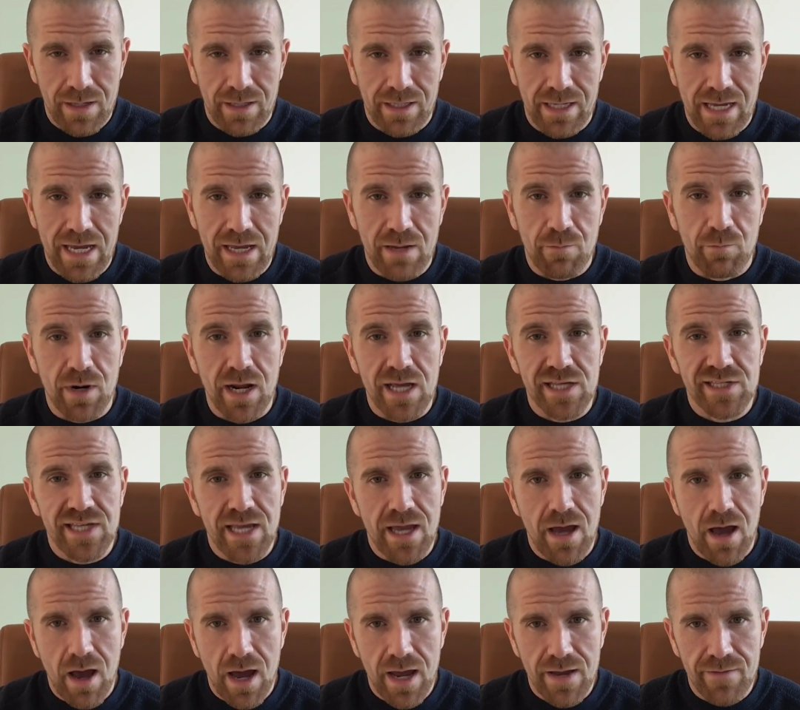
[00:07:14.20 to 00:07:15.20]
Okay. And when I say
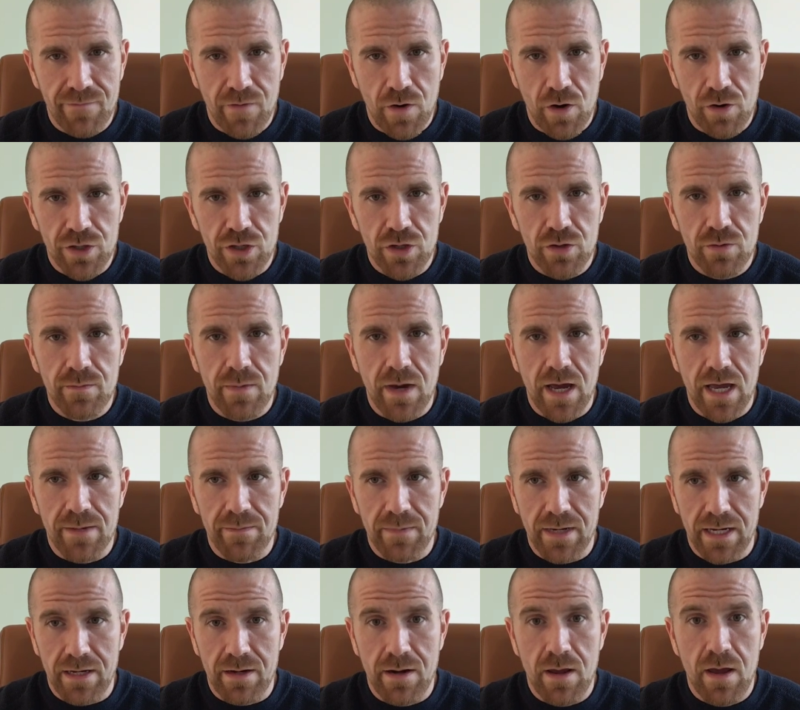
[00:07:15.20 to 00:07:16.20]
high volume, I
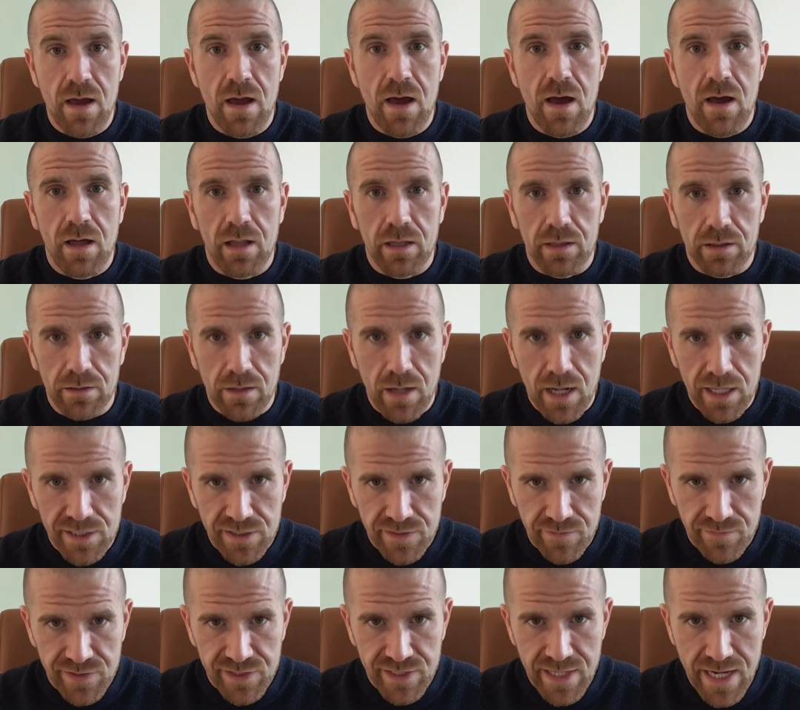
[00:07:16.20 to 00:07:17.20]
mean lots
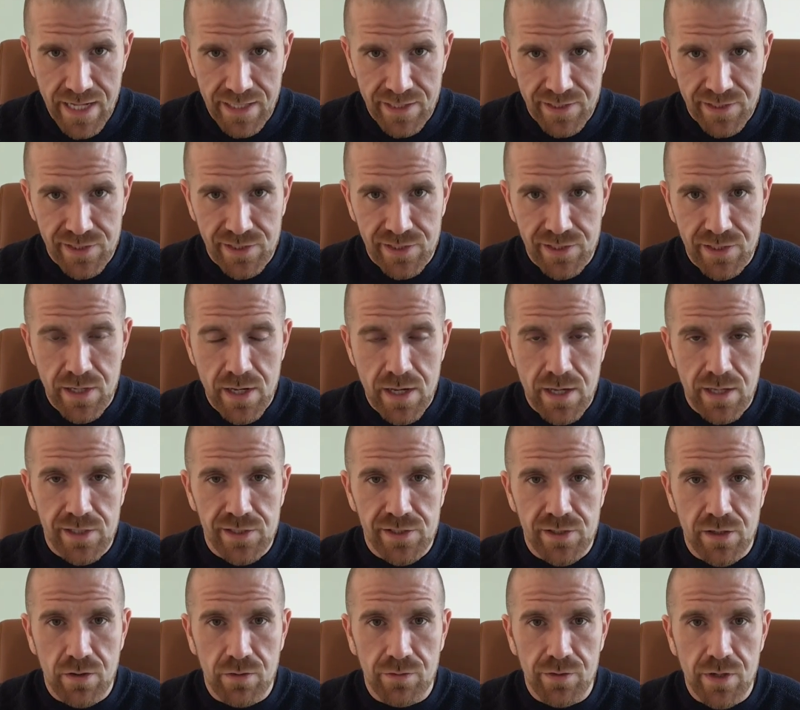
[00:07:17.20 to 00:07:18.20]
of sets.
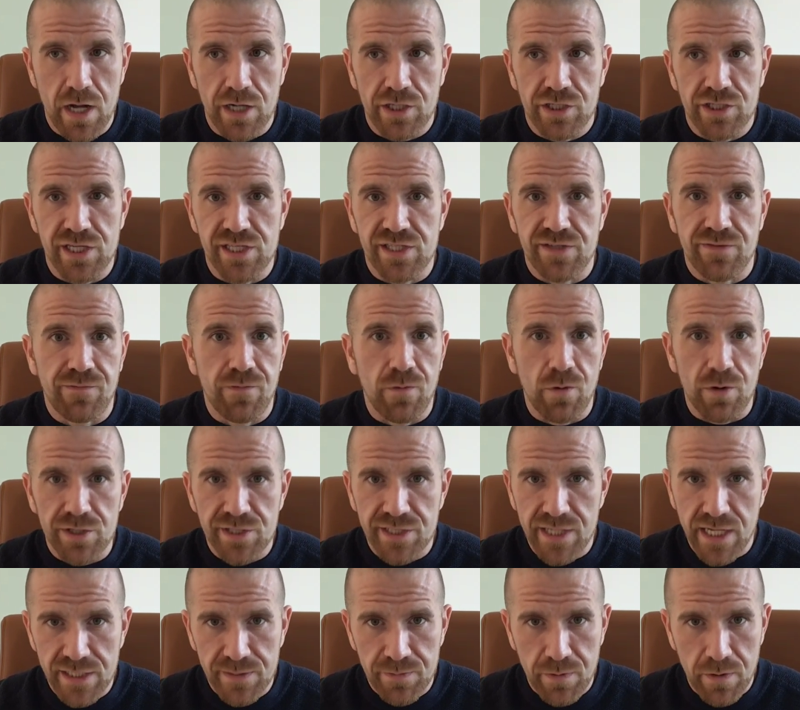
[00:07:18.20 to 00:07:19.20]
So not just 4
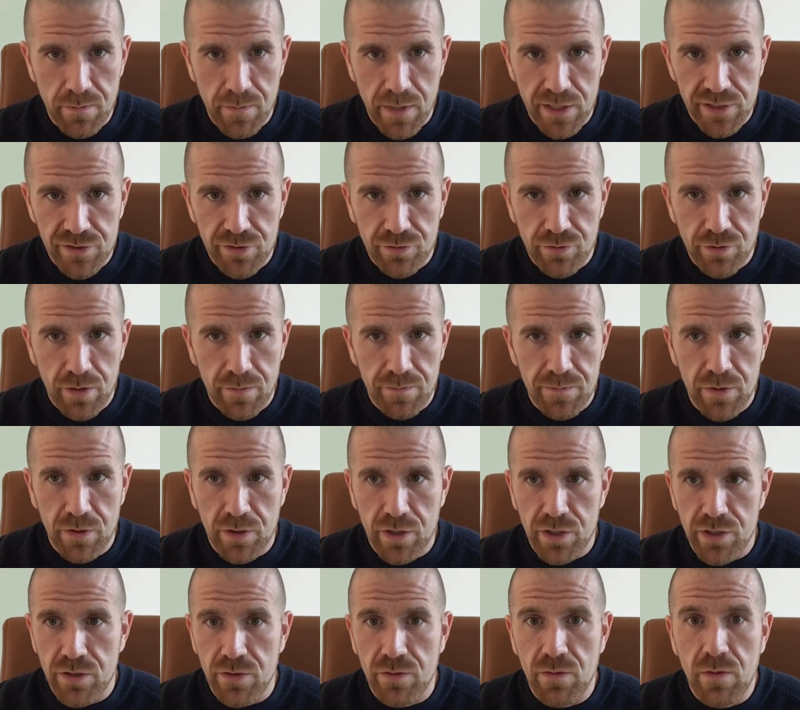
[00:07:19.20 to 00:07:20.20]
sets per muscle group. You
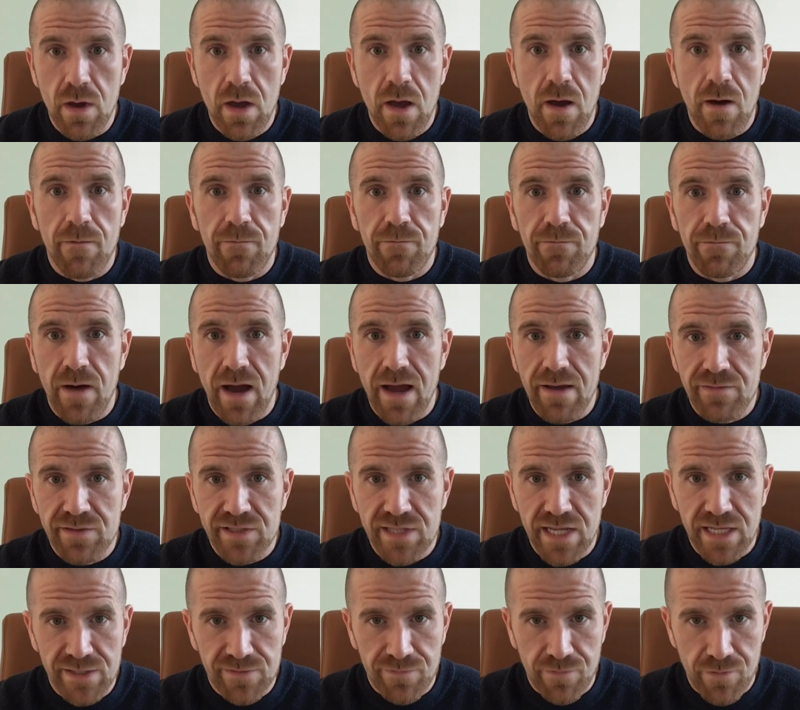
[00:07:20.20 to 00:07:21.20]
can do 5
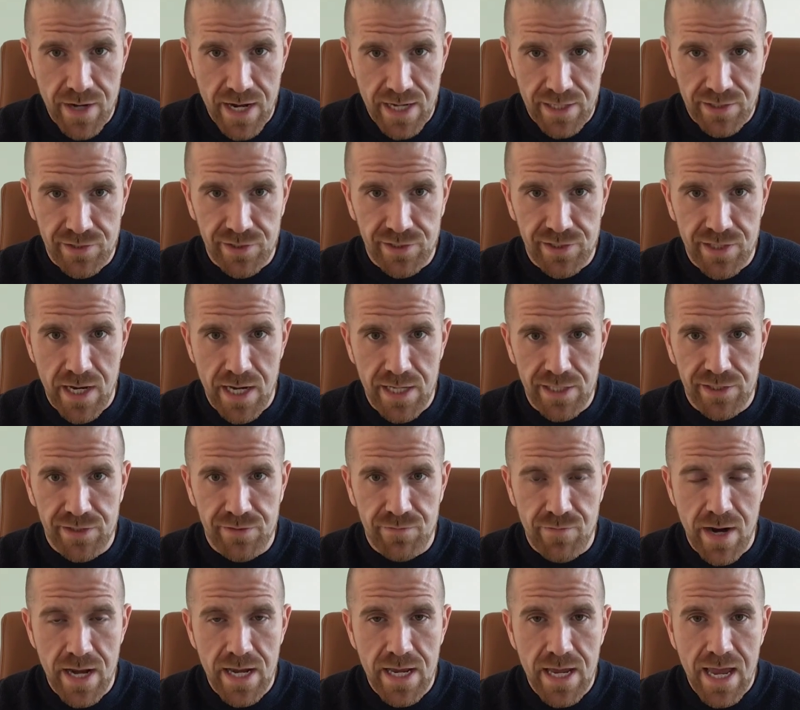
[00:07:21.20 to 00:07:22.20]
sets for an exercise,
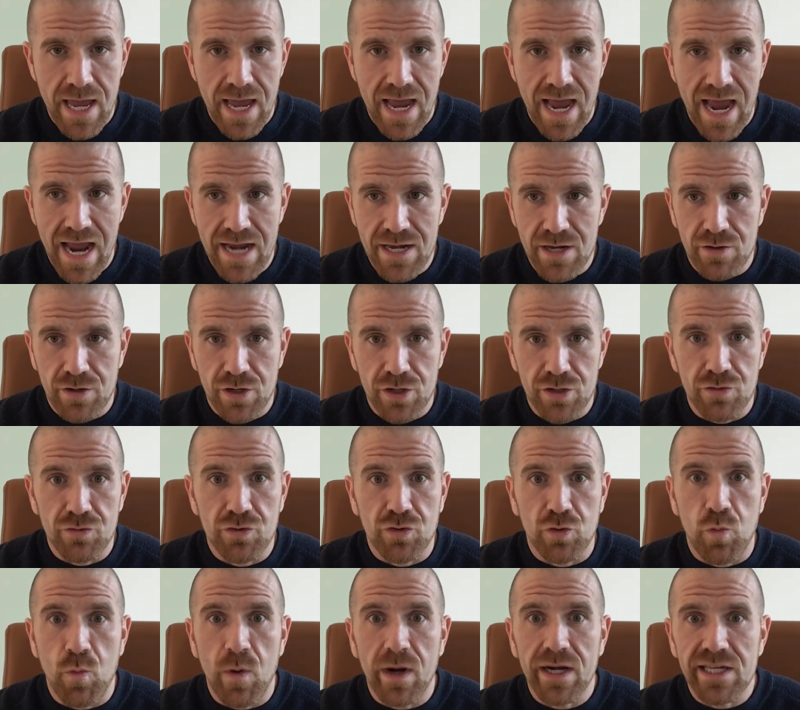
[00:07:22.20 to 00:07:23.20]
right? And you can do
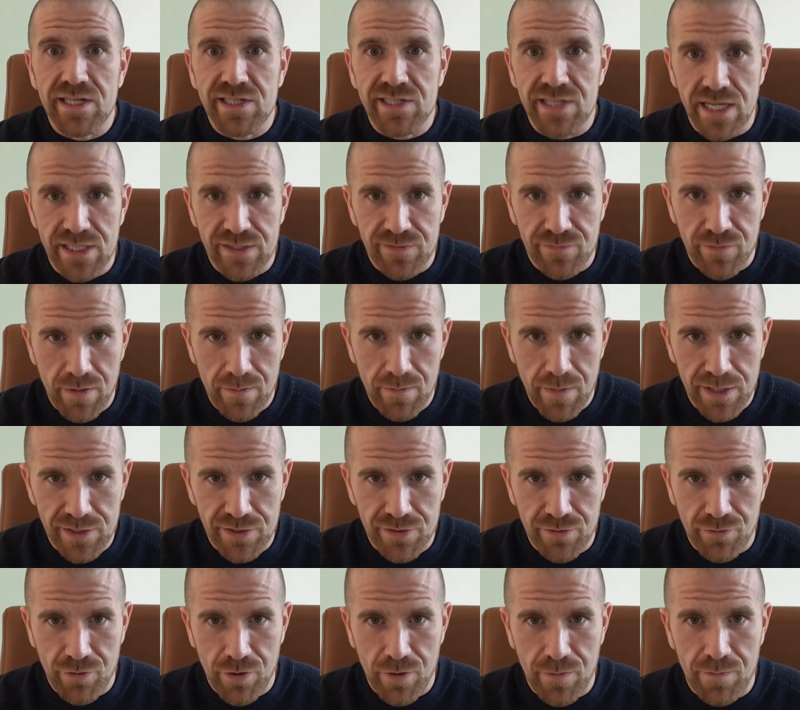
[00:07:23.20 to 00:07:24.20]
20 sets for a
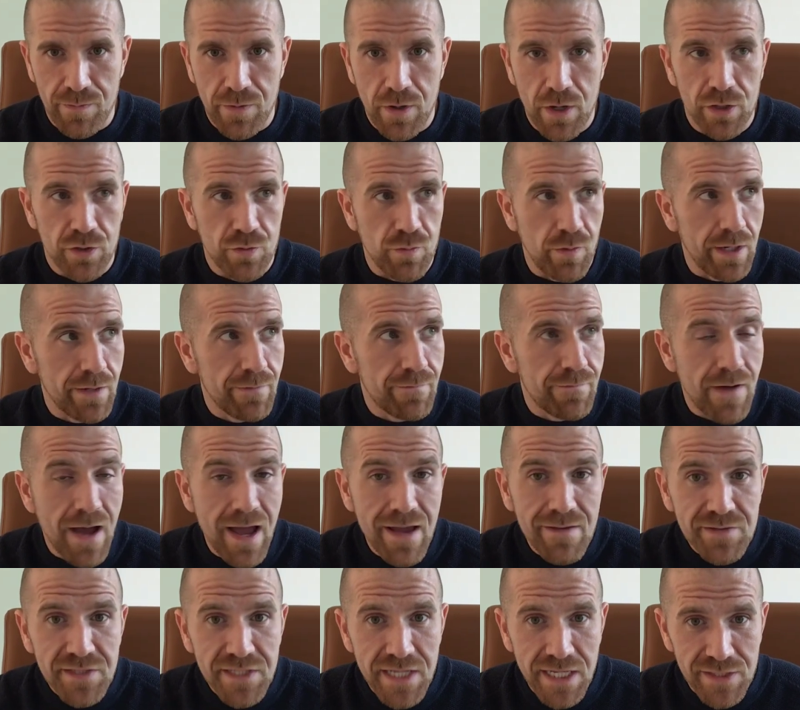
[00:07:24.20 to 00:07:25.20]
muscle group,
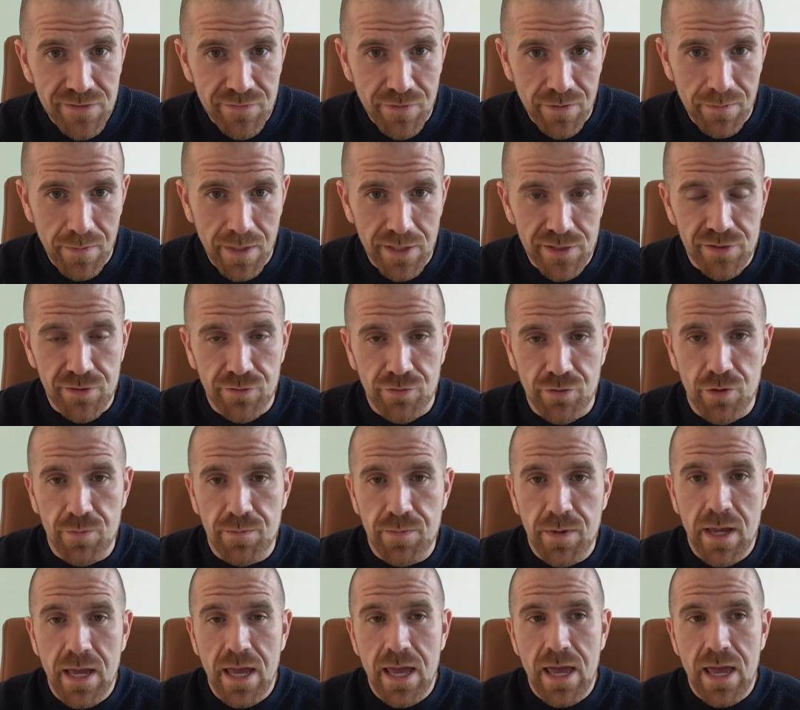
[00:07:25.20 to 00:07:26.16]
25 sets for a muscle group.